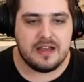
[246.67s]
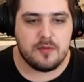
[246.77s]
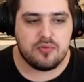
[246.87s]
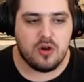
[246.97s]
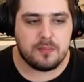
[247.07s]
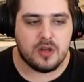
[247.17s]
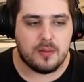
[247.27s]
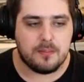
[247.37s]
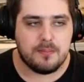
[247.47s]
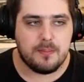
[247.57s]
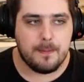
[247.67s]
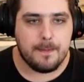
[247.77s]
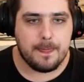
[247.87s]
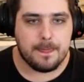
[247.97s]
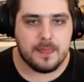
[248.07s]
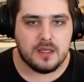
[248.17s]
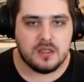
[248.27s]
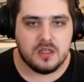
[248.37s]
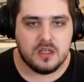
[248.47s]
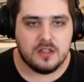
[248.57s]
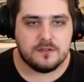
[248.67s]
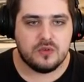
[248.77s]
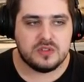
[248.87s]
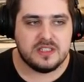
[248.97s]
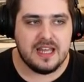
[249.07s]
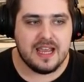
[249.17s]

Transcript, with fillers: we have a problem. The fourteen